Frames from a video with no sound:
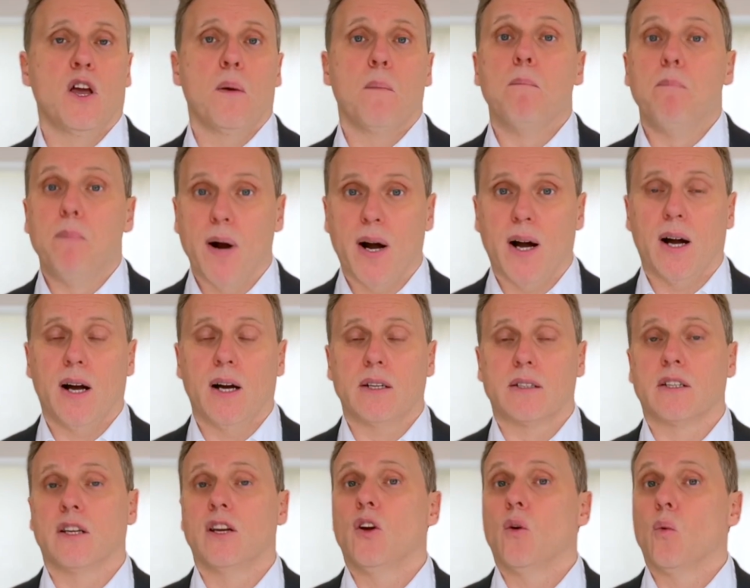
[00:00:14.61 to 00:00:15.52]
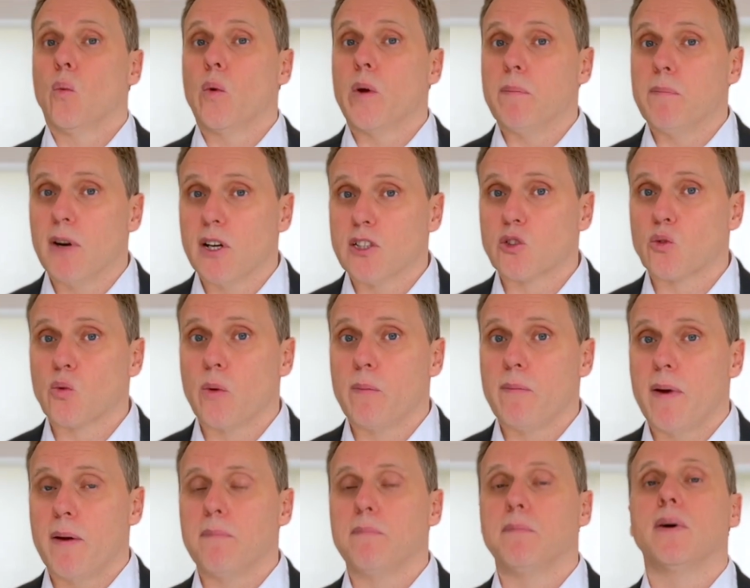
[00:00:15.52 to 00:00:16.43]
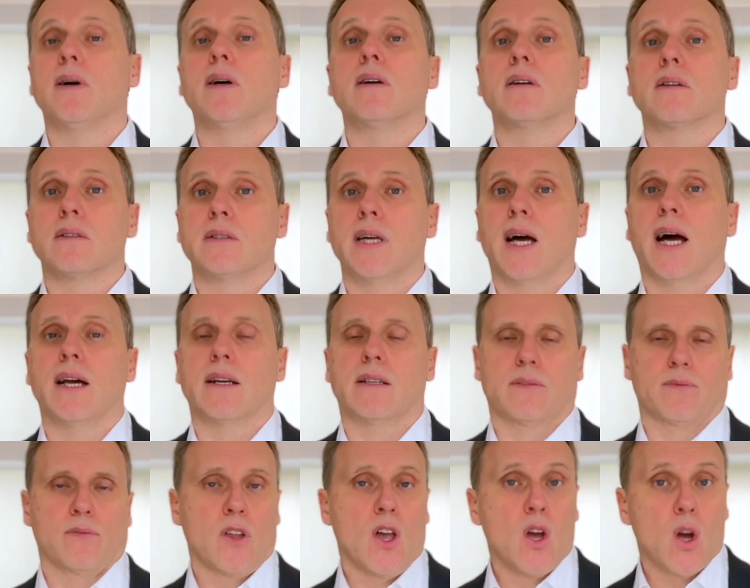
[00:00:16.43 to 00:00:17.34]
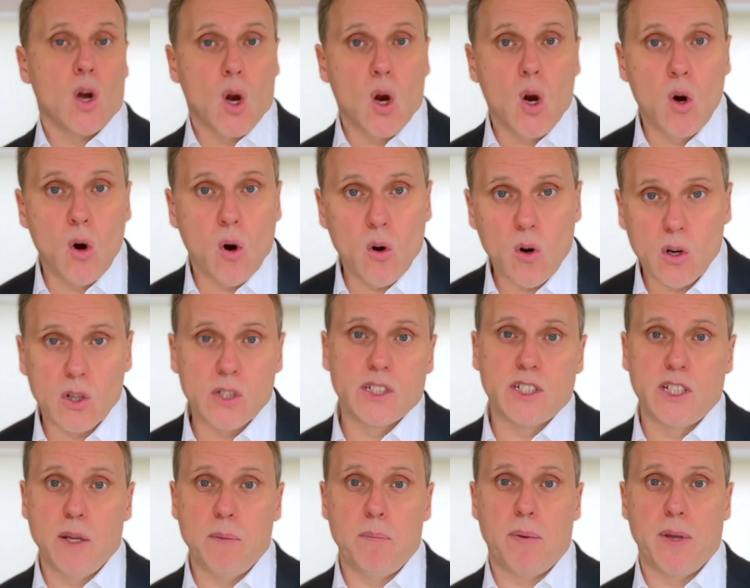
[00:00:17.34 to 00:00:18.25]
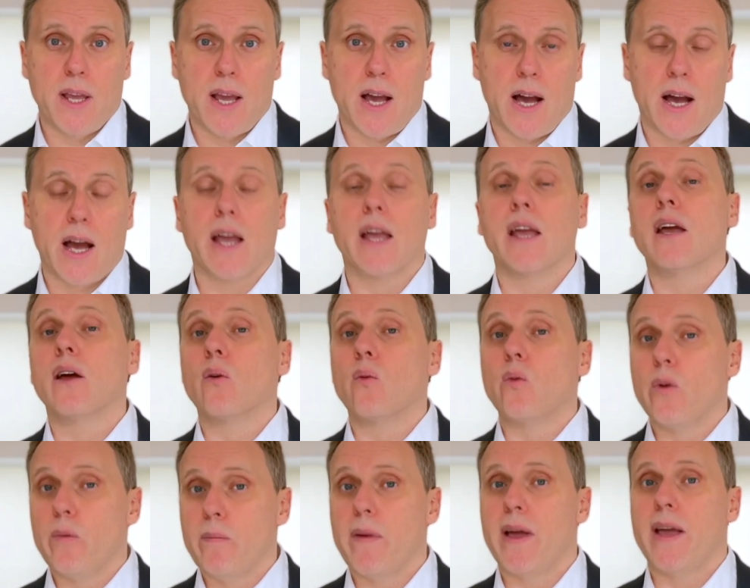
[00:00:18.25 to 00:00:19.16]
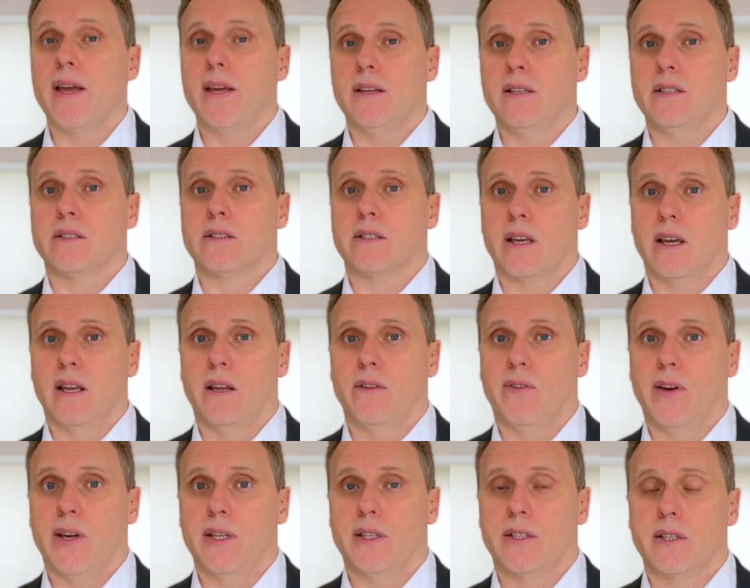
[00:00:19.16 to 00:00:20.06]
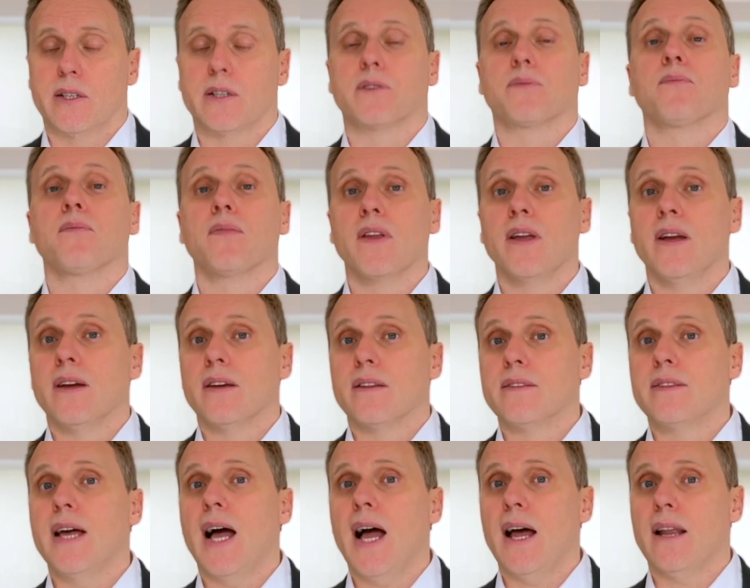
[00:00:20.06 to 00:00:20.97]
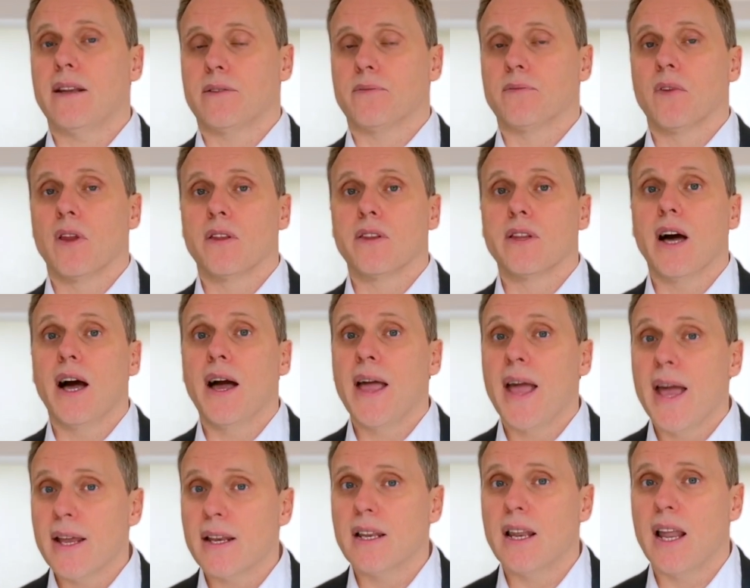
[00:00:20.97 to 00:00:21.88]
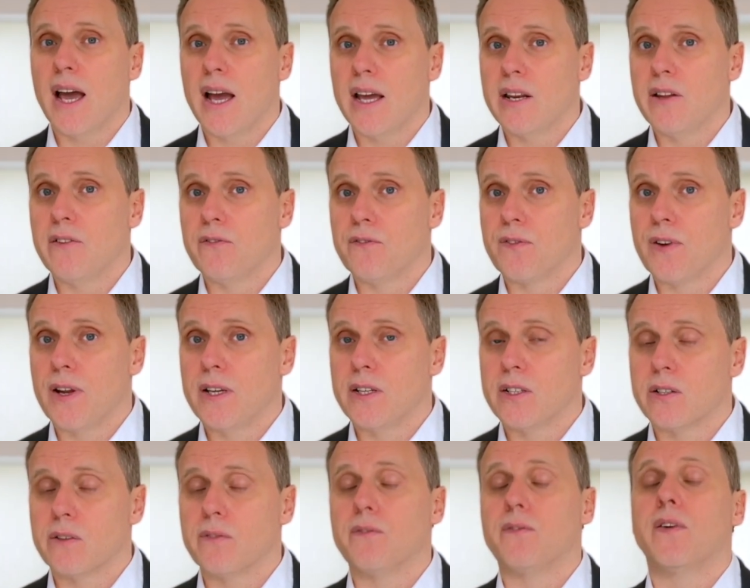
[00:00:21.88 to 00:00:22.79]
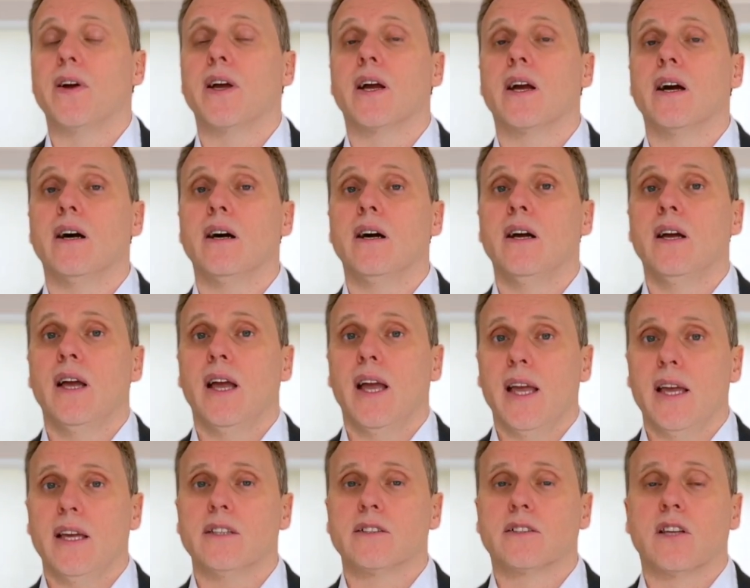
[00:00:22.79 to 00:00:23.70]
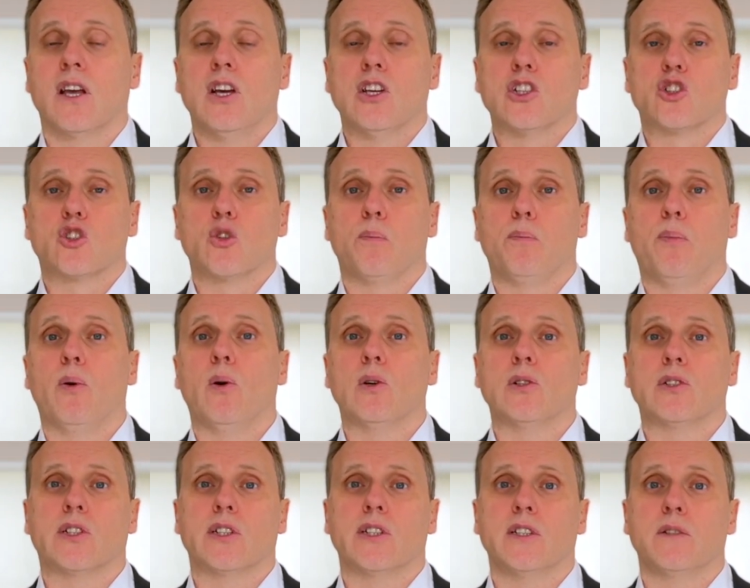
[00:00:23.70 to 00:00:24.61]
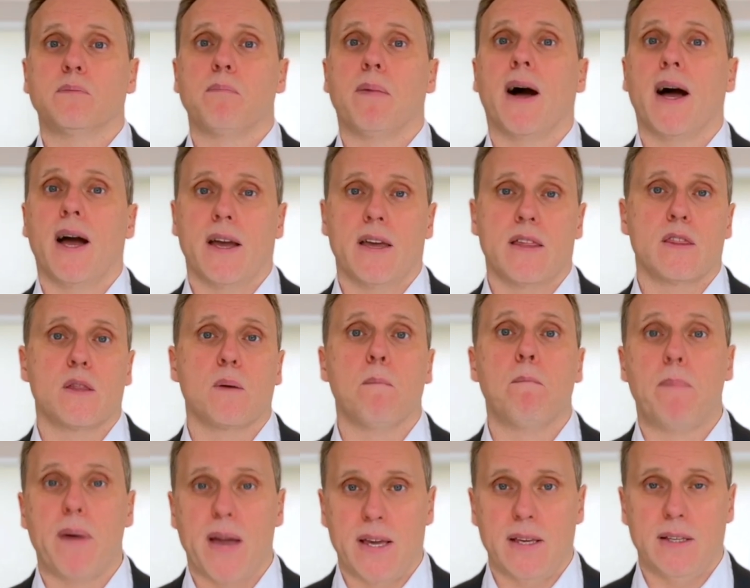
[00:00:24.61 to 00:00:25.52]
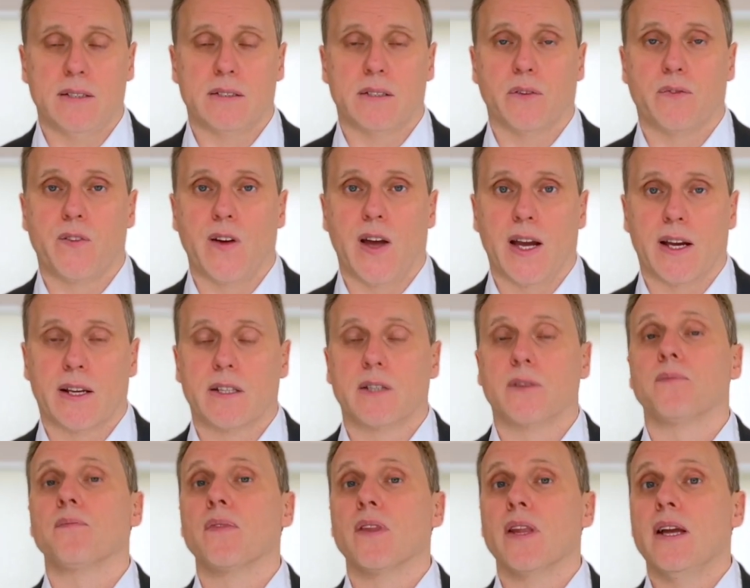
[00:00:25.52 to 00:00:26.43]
But we must remember that core CPI remains elevated, that the headline inflation figure is supported by the base effect,